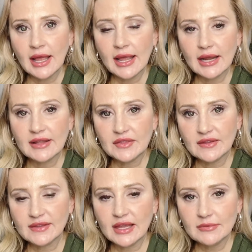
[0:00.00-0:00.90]
And at the
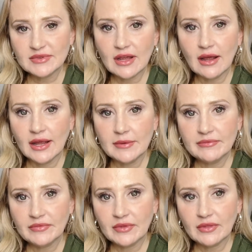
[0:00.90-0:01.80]
same
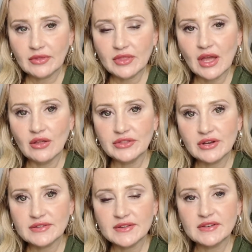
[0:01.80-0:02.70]
time, the
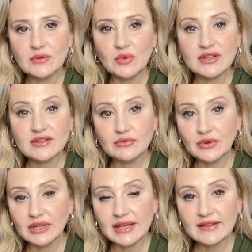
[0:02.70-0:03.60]
healthcare system wasn't
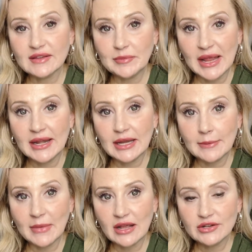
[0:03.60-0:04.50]
really
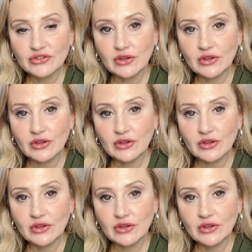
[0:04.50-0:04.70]
expanding much.